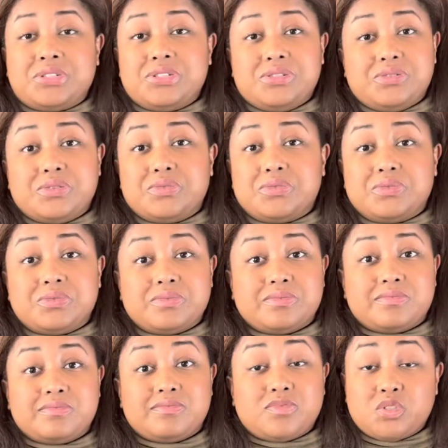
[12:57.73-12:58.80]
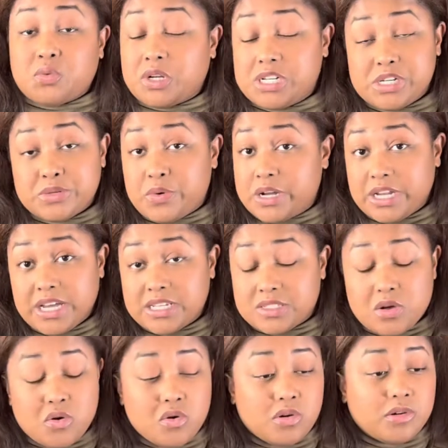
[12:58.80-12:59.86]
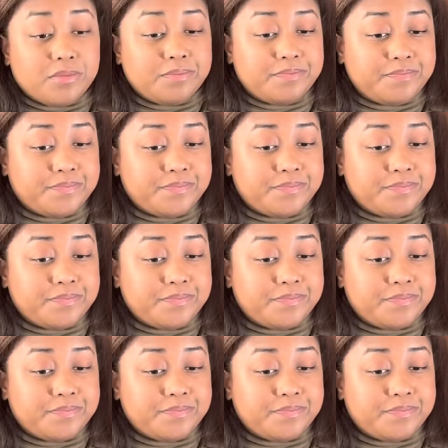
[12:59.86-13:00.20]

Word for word: to 2020 as a whole.